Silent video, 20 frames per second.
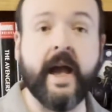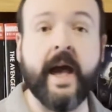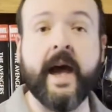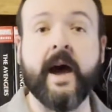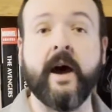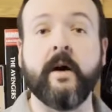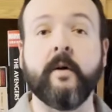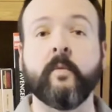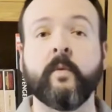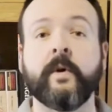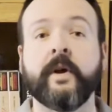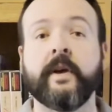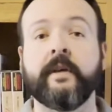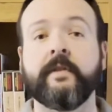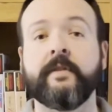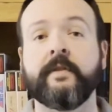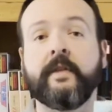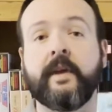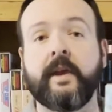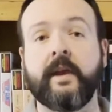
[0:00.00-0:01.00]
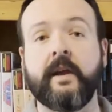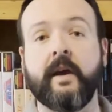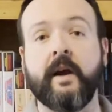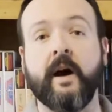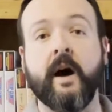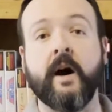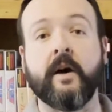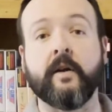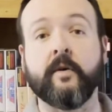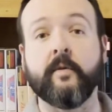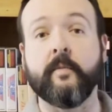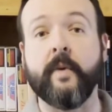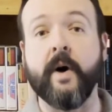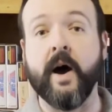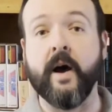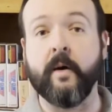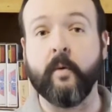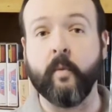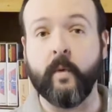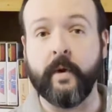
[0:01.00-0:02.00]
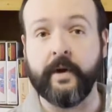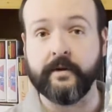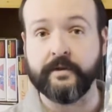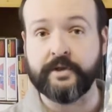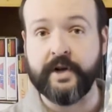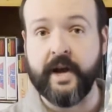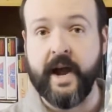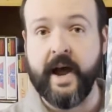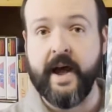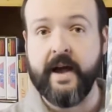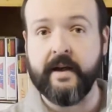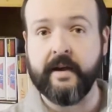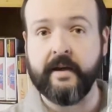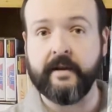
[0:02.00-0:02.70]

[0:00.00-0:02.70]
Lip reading: out with the Autobot Wheeljack.